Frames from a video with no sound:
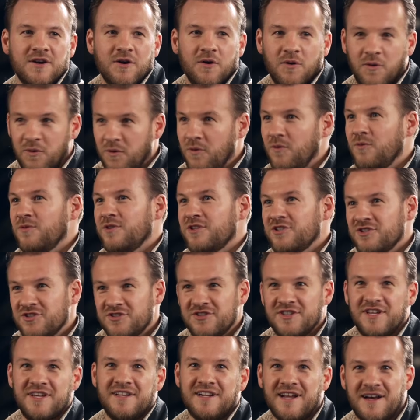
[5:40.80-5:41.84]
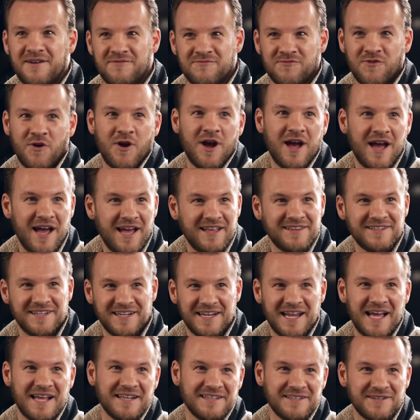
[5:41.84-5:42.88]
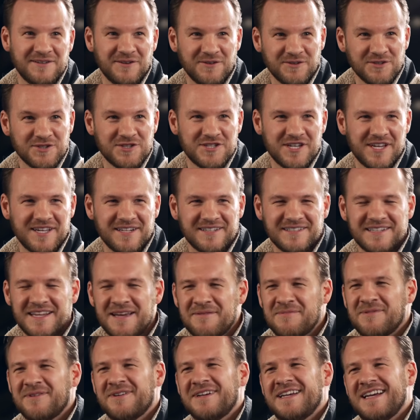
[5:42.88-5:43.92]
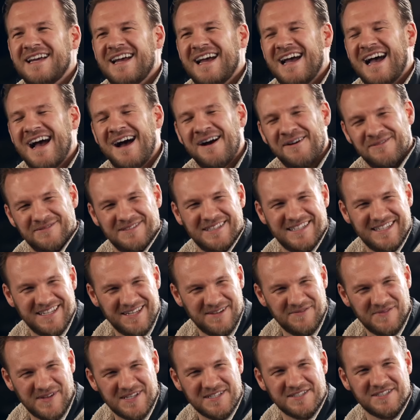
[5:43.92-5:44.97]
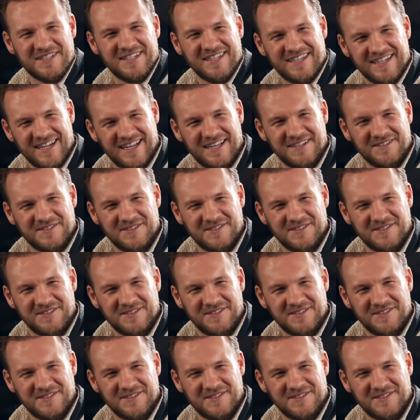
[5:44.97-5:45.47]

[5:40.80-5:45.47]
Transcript: oh, did you see that right hand that landed on the chin? Yeah, but how did it eventually land?